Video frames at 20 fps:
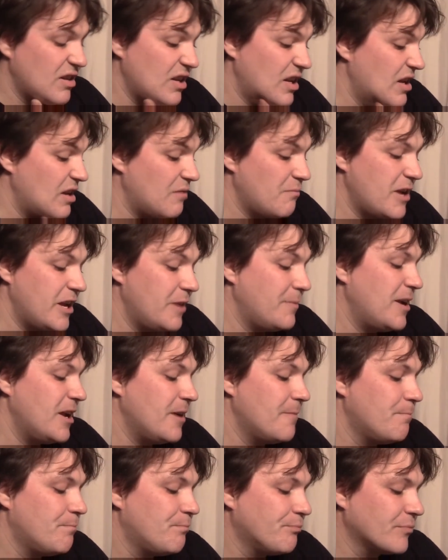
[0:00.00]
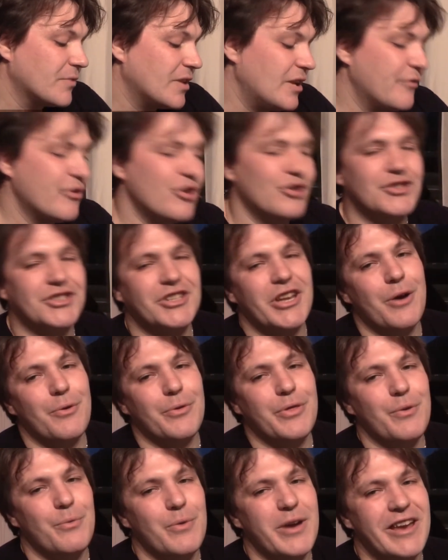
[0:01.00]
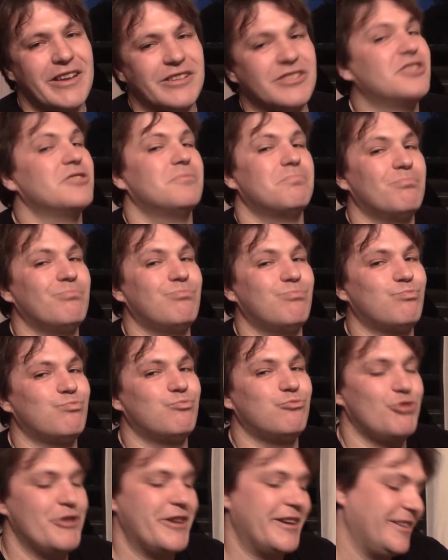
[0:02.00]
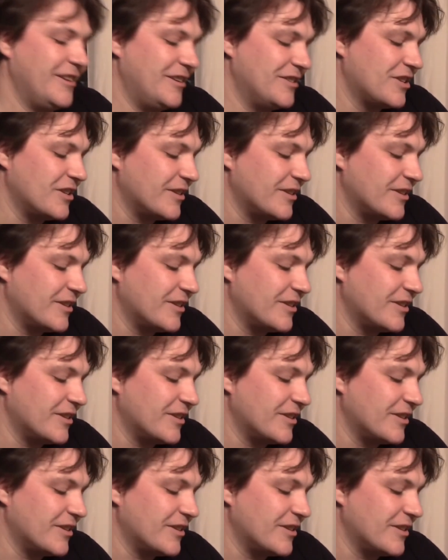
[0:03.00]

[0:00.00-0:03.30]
Maybe. You've got stealthy, which really is going to